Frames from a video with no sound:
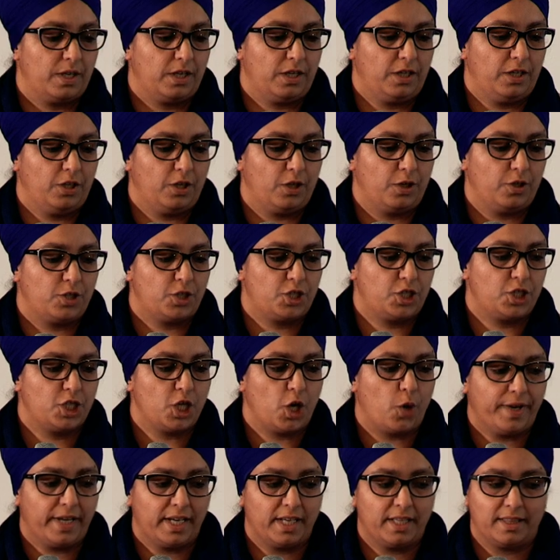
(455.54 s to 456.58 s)
you know,
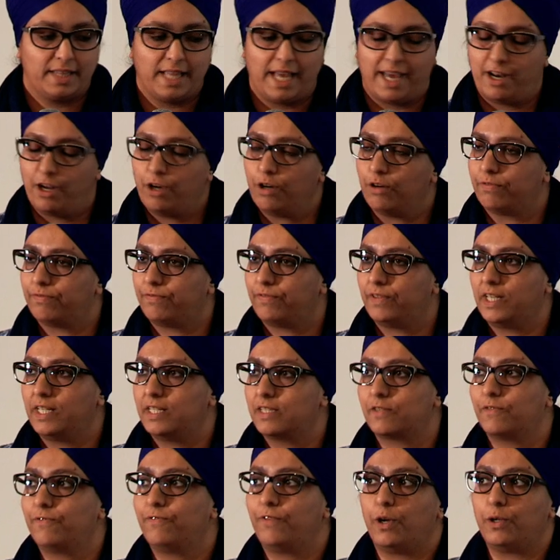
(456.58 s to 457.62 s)
showing that off
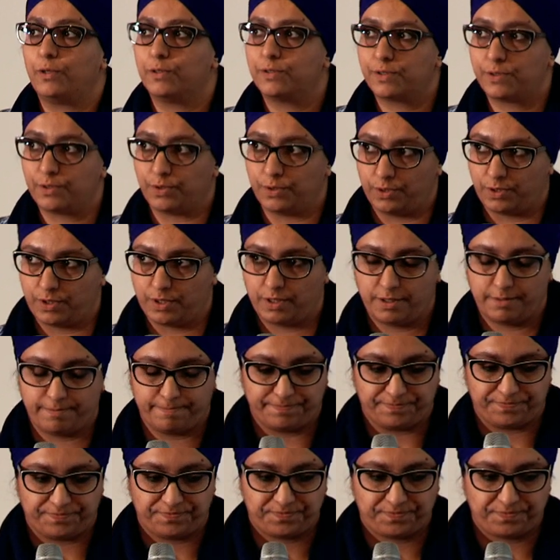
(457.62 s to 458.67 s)
is falsehood.
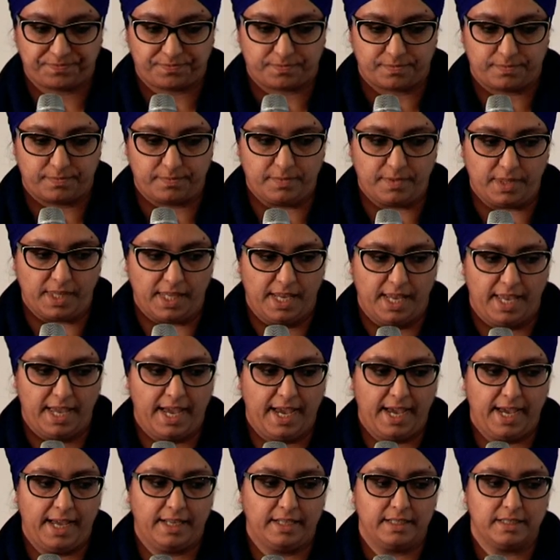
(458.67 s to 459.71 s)

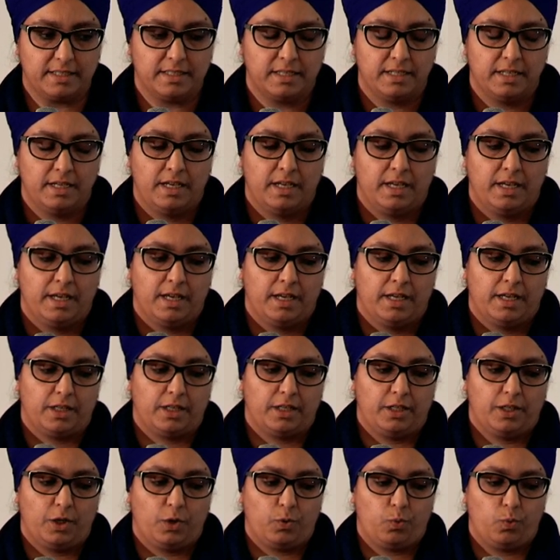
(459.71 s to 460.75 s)
And,
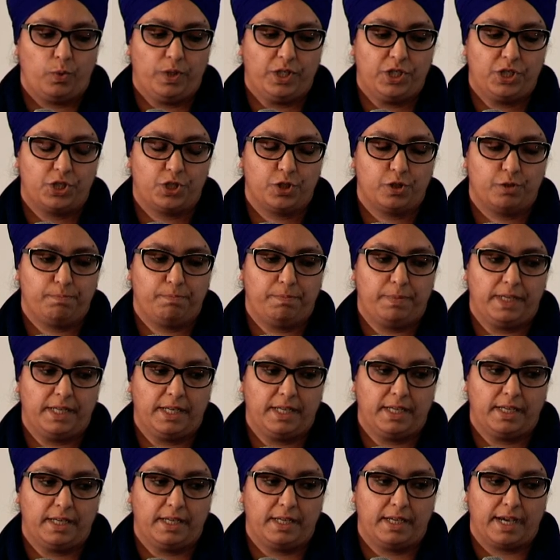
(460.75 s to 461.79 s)
you know, we should
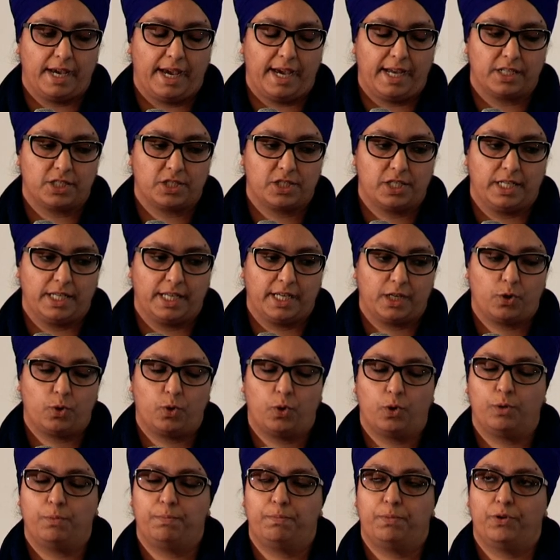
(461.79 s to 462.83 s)
be actually
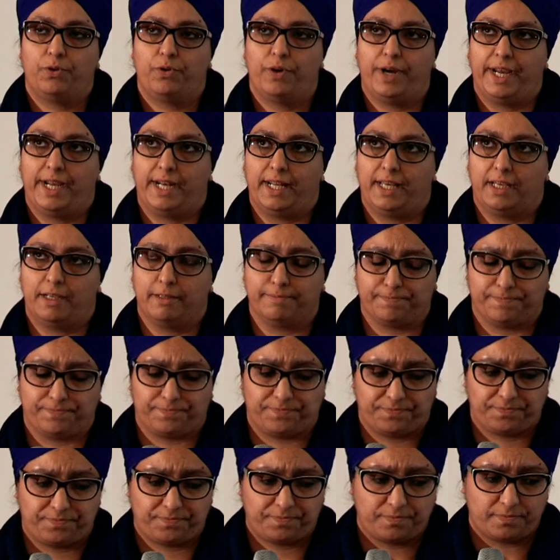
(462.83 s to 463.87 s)
incorporating
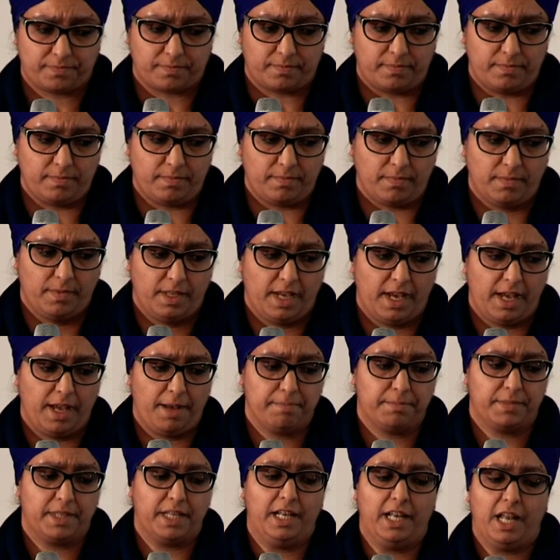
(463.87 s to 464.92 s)

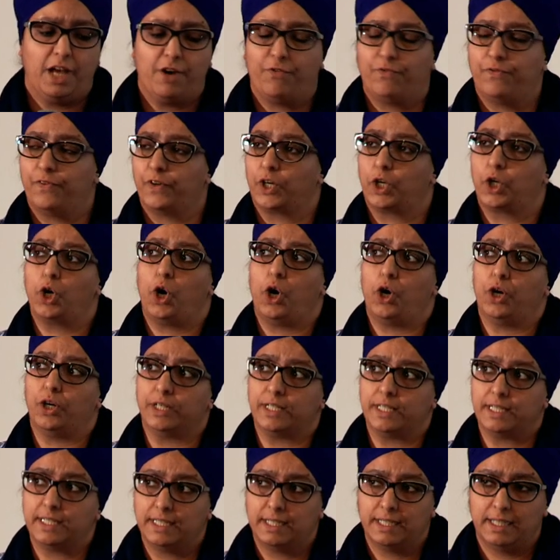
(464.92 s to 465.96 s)
the love for God
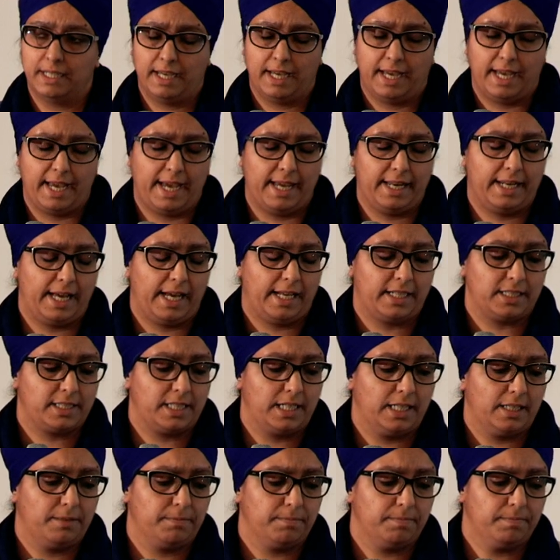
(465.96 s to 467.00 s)
and
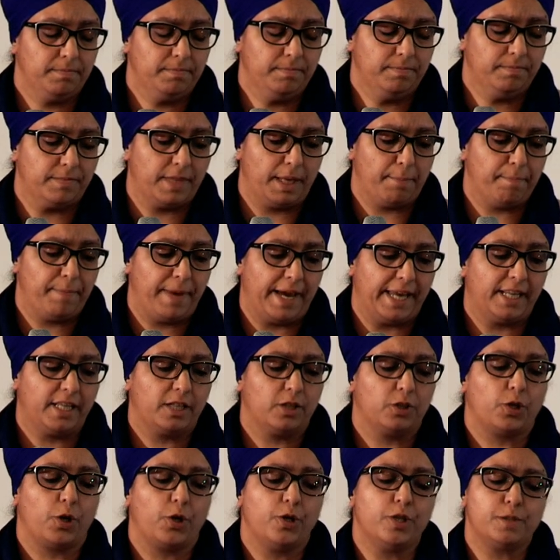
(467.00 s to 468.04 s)
actually
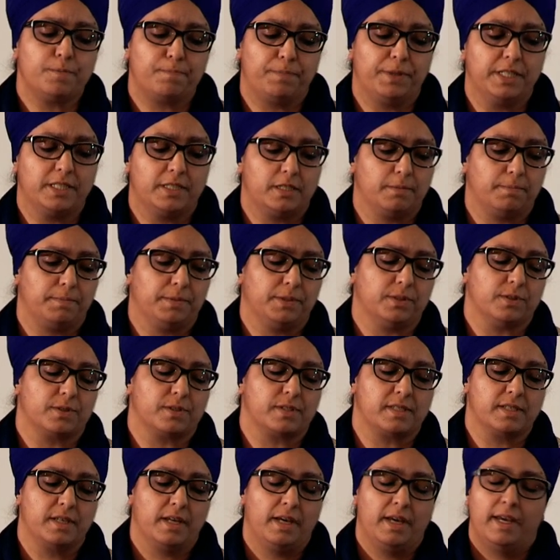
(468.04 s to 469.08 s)
embedding those
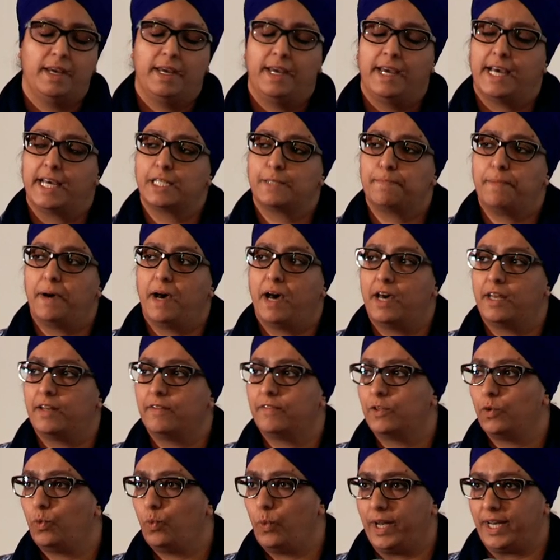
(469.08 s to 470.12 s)
principles as part of
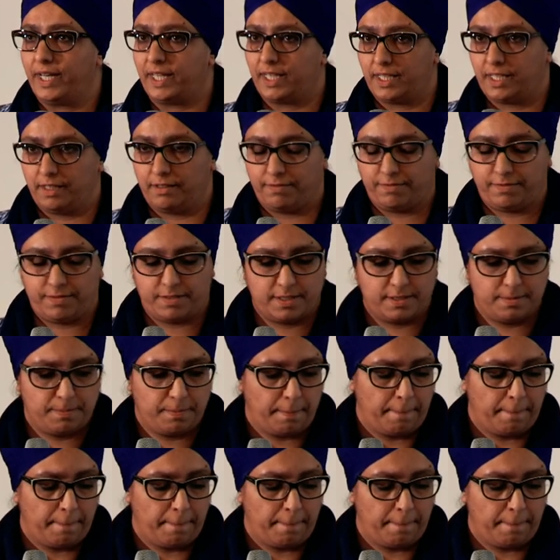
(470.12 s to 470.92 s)
the wedding gift.